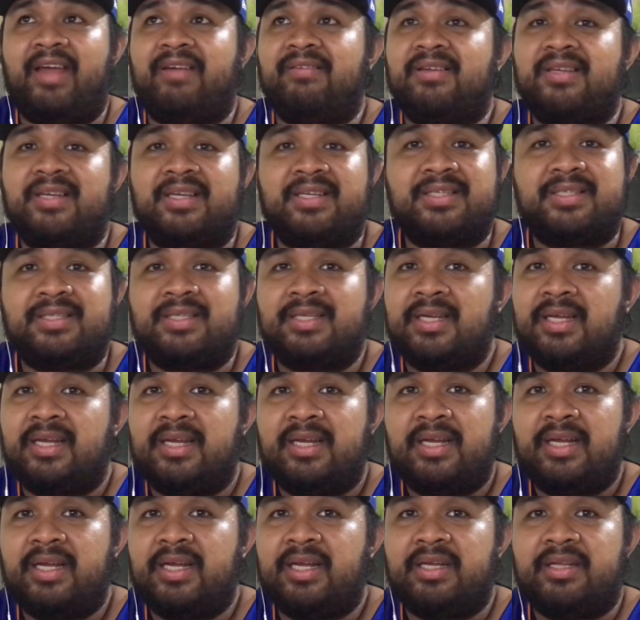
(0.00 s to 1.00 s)
because
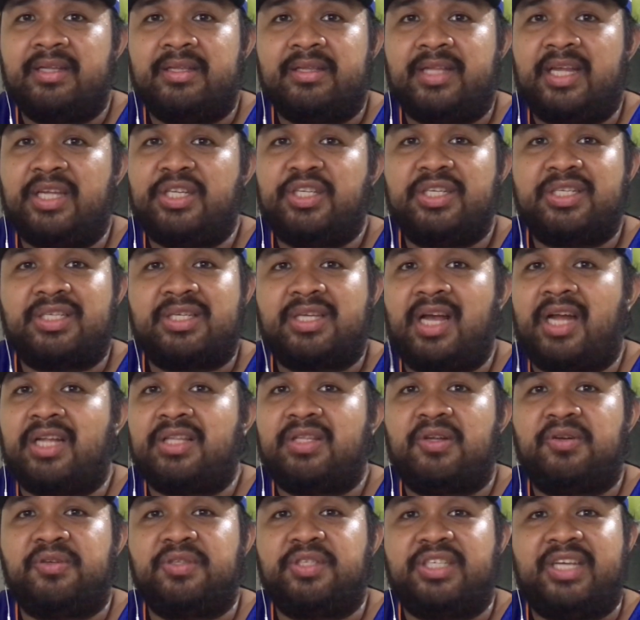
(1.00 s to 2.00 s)
they just got
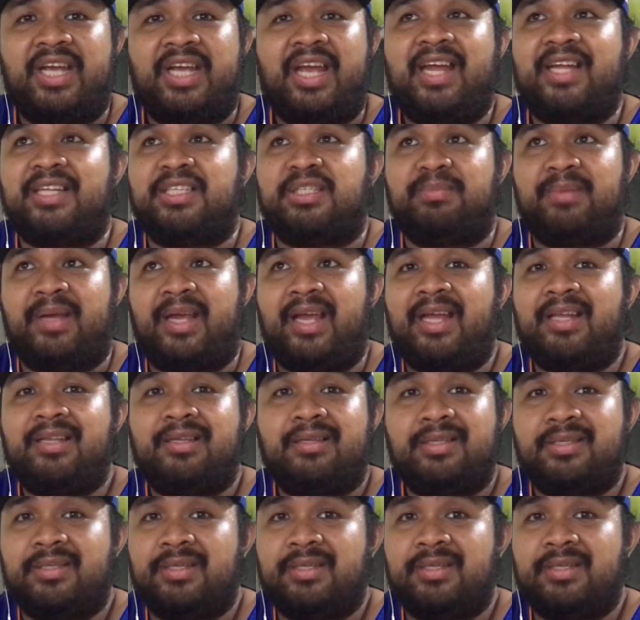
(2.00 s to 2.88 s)
no chance, man.